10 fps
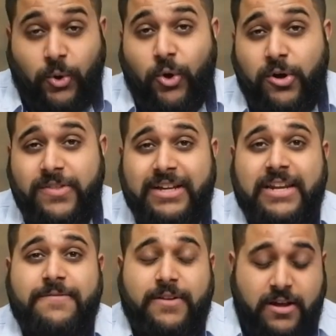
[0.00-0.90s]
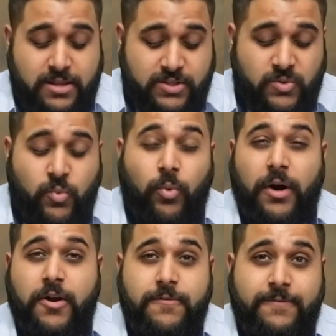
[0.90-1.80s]
or the Glenfarclas
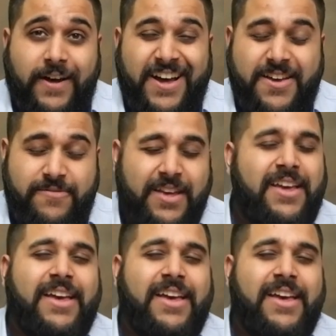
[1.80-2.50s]
one oh five.